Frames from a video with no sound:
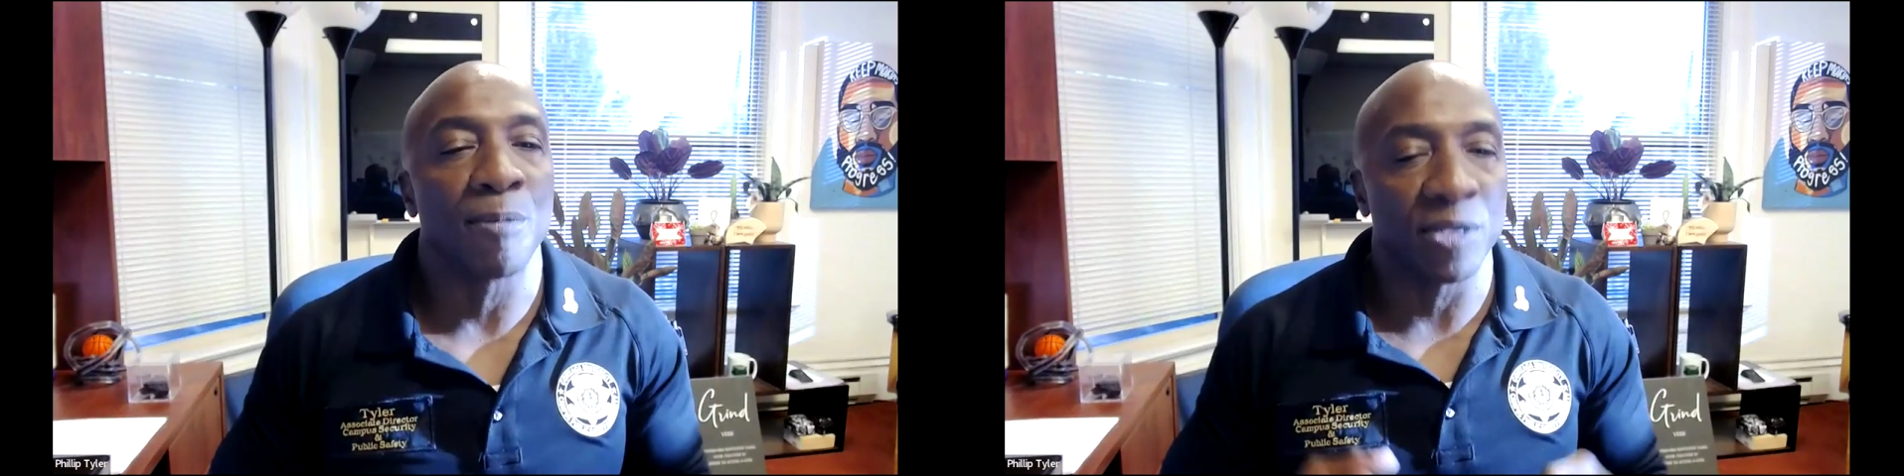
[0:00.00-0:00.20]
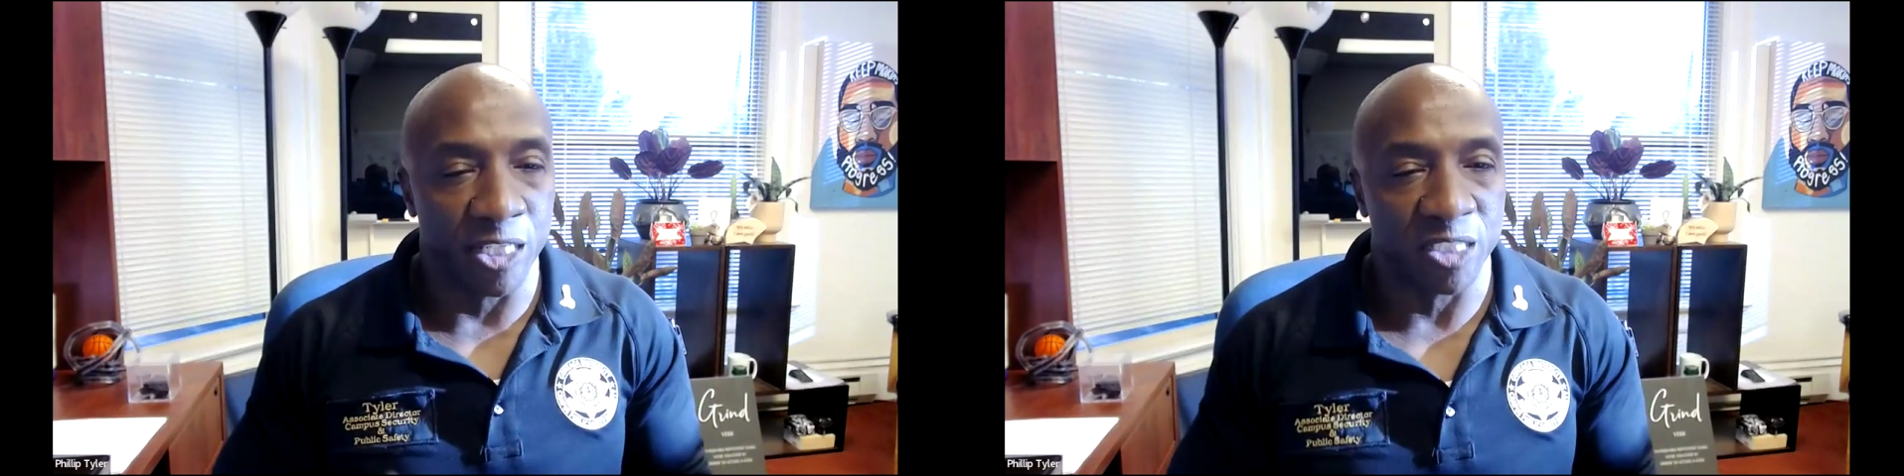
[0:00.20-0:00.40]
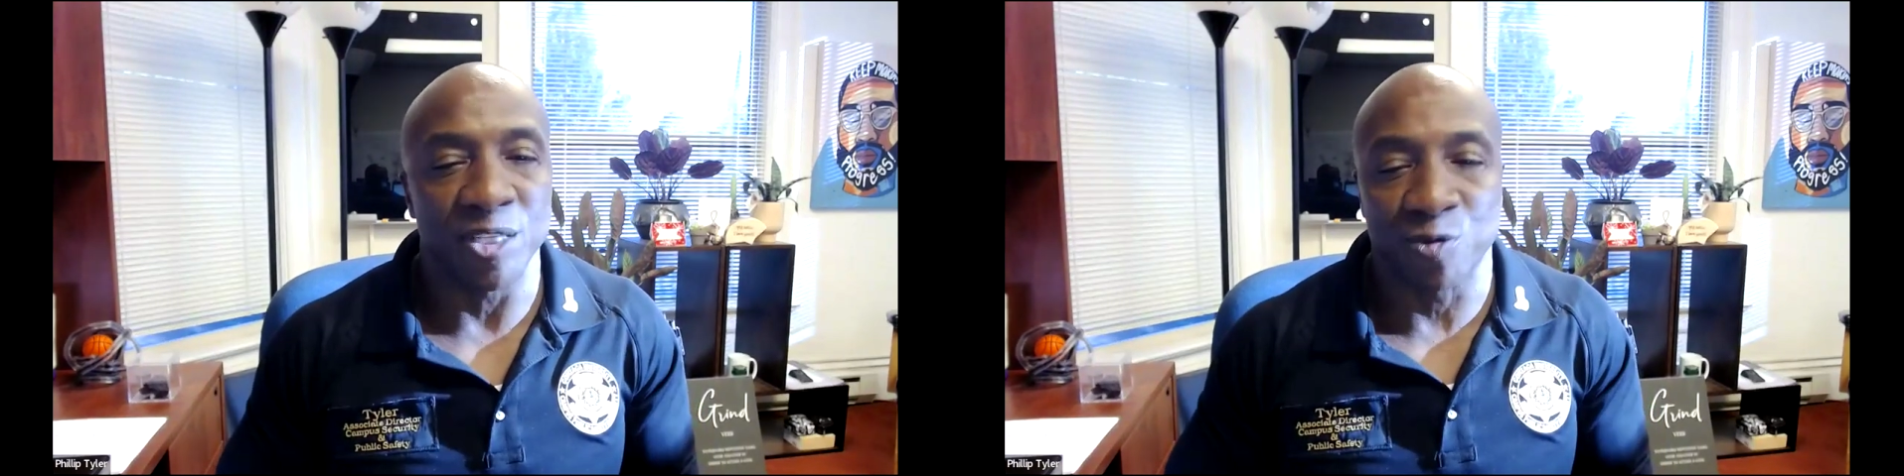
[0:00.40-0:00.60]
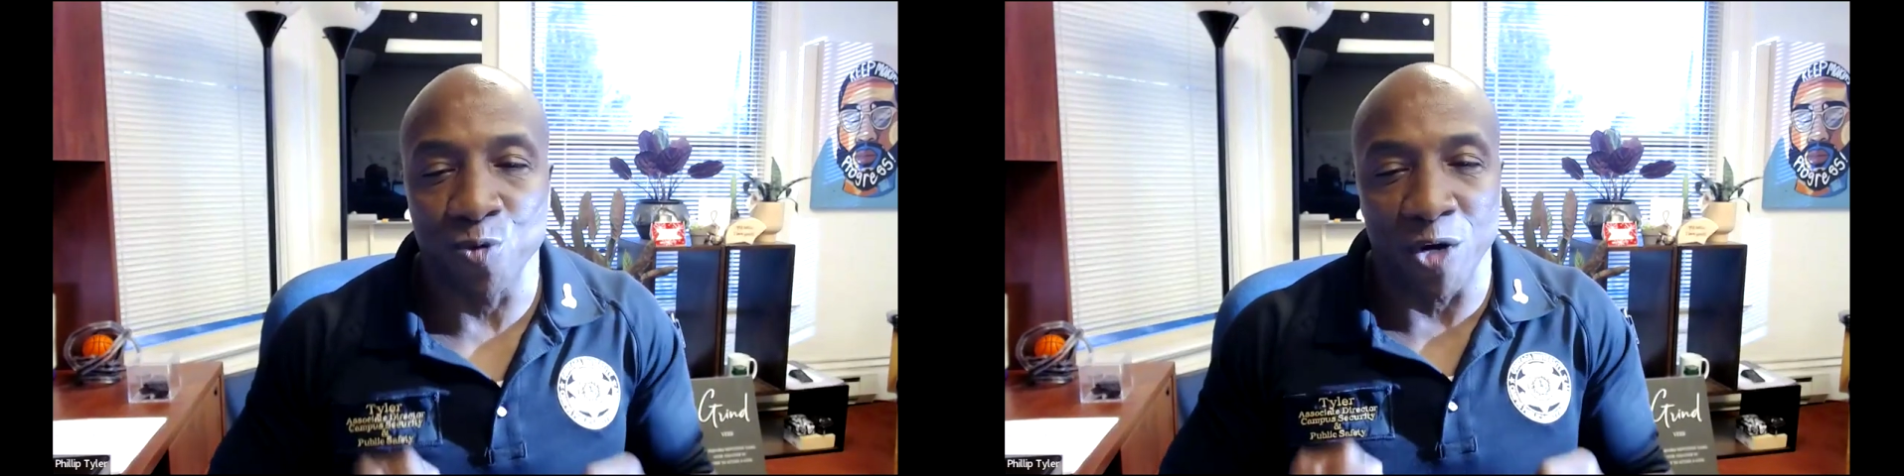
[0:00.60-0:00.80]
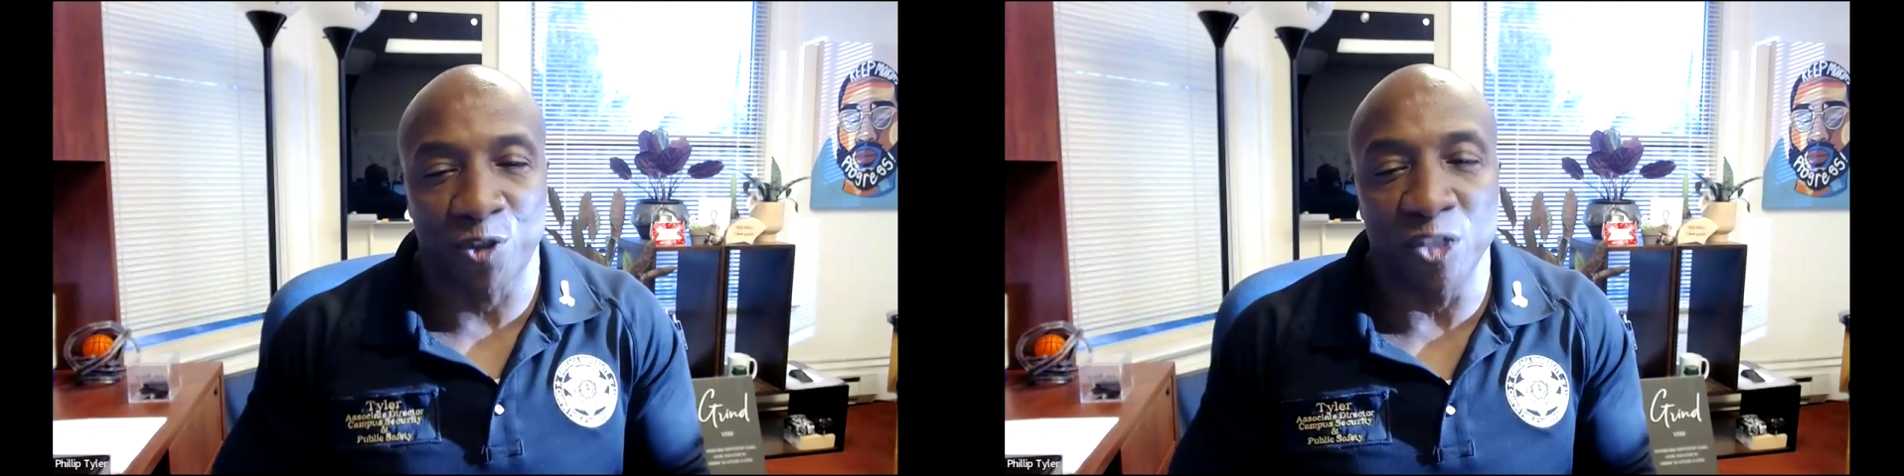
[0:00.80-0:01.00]
participants. We
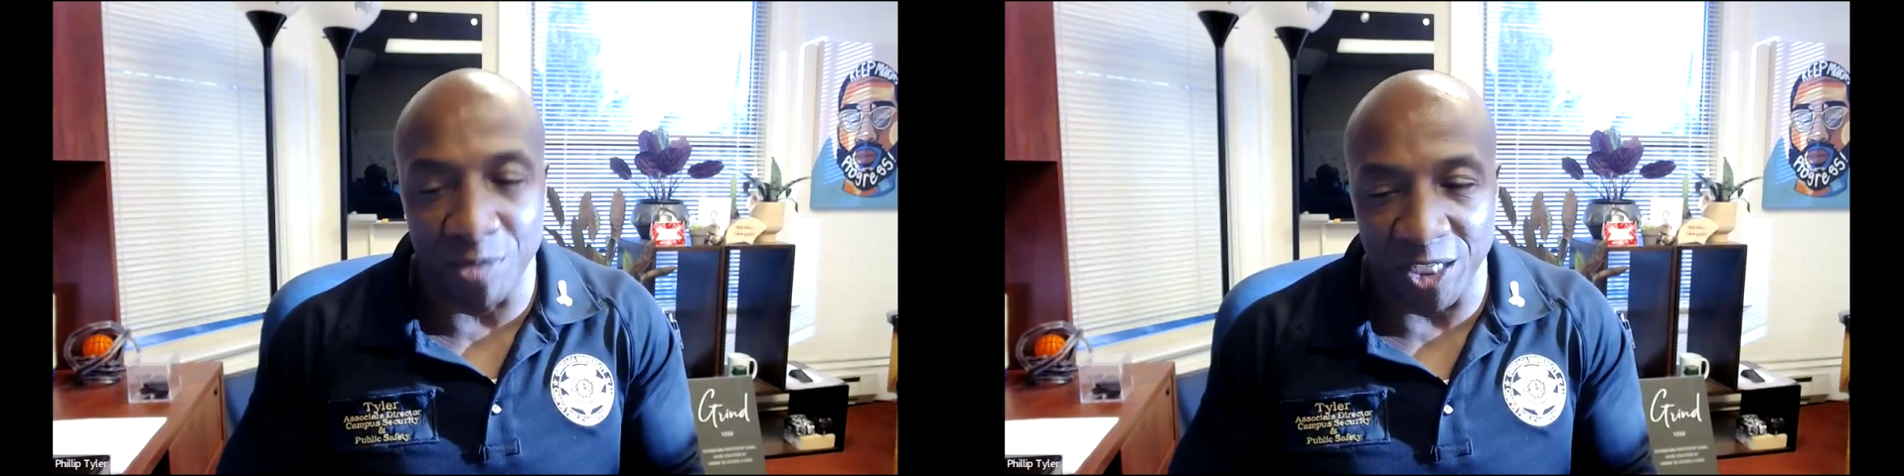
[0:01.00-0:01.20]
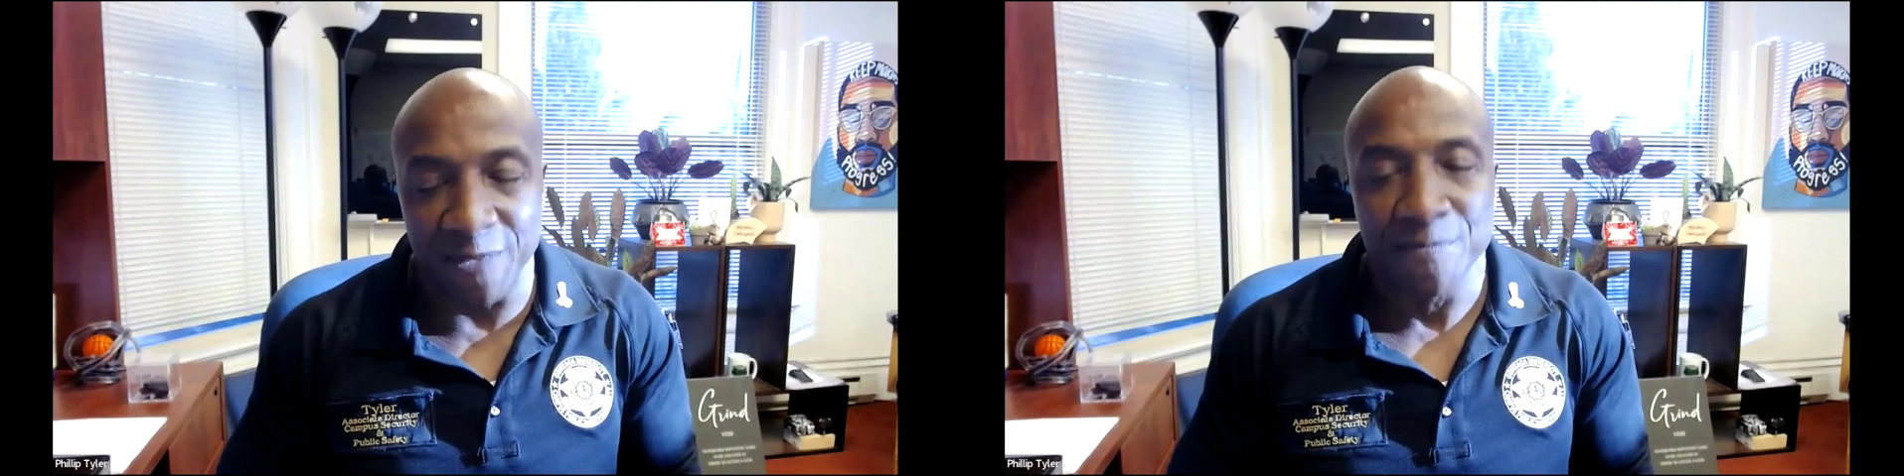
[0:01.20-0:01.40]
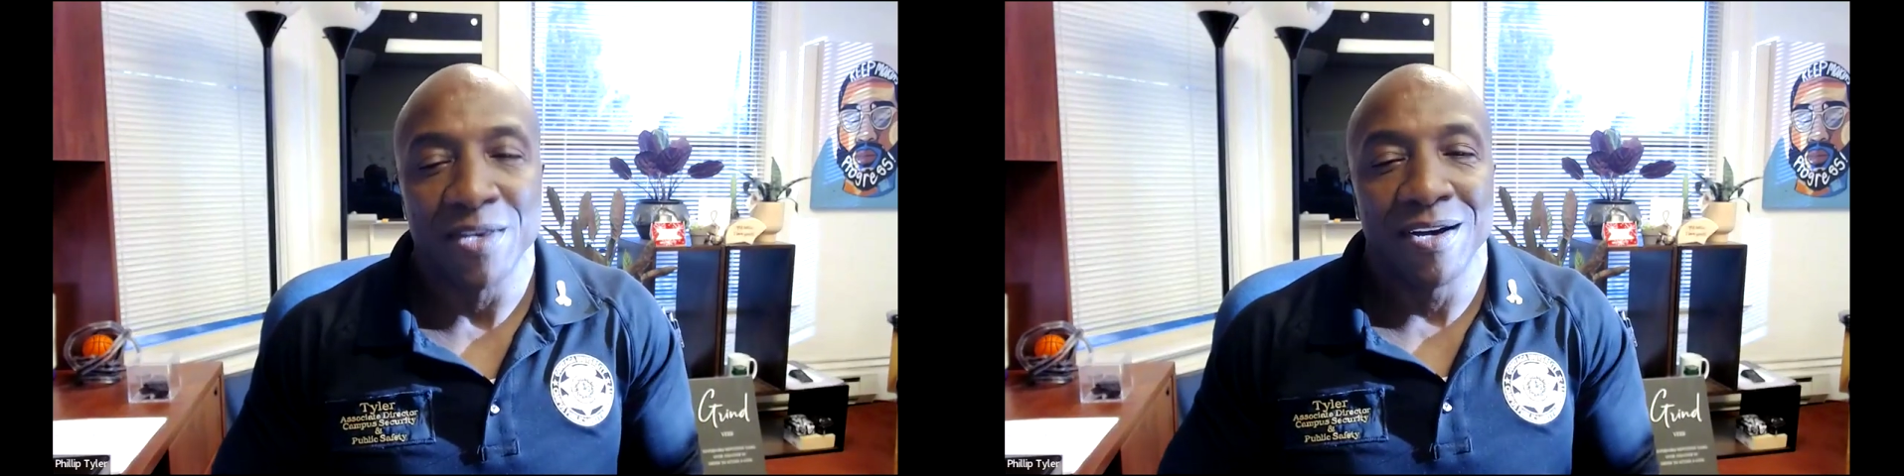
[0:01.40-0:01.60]
want you to be